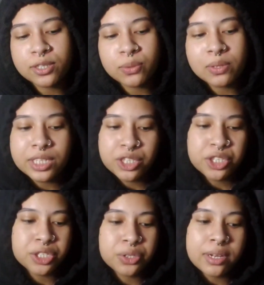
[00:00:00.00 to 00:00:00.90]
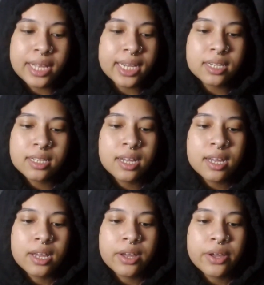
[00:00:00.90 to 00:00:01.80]
literature, or like
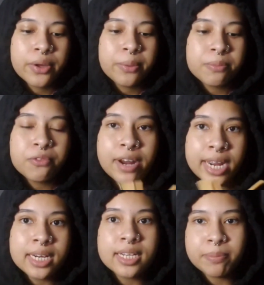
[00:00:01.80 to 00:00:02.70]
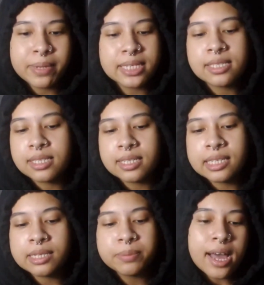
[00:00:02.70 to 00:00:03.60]
writing
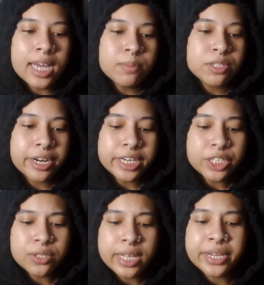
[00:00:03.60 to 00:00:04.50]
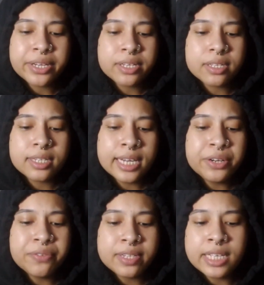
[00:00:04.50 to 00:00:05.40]
basically. I'm starting to like
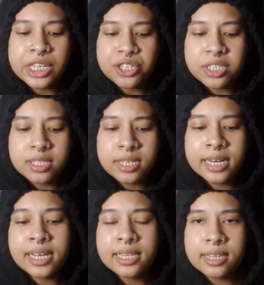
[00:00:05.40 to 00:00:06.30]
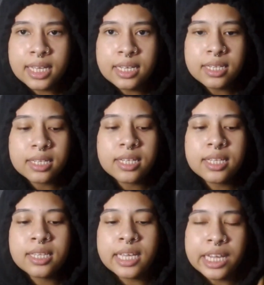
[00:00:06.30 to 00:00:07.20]
getting really interested, and I think
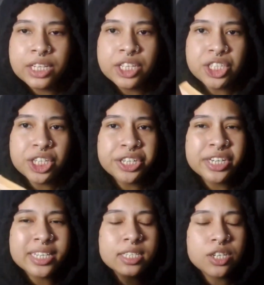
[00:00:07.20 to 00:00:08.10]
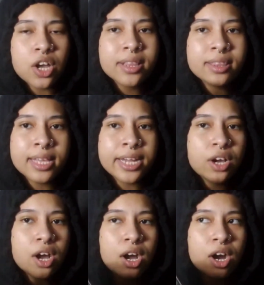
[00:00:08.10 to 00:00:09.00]
the English here is not that
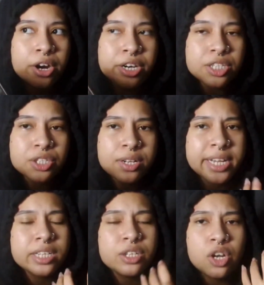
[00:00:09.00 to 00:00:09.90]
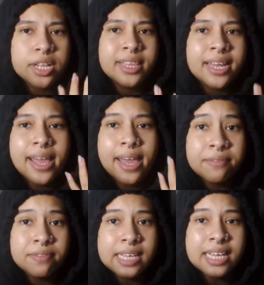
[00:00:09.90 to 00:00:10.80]
harsh, or like not that
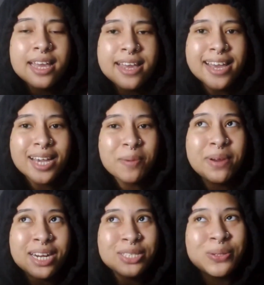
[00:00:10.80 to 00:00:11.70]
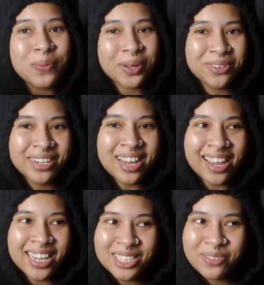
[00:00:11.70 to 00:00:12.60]
heavy compared to Wuthering
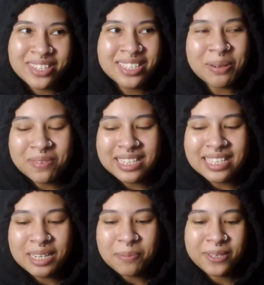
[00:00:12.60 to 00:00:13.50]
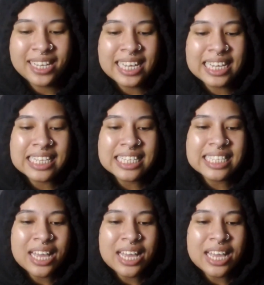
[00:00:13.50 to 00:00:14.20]
Heights for some reason, because